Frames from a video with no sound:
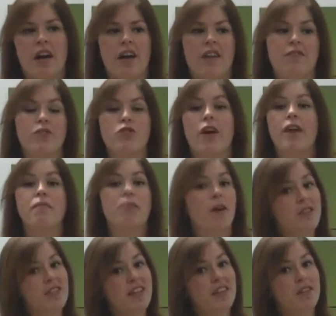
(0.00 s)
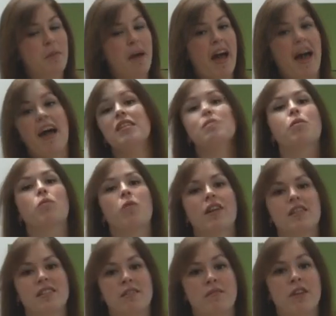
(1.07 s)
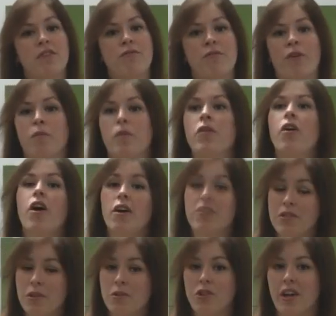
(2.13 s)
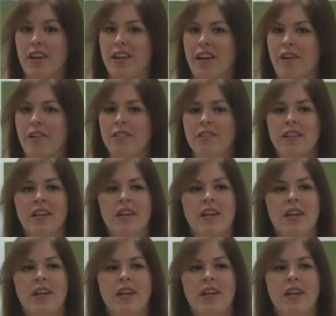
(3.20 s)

Uh, if you tried Marcy in the past but wanted something firmer, also check it out.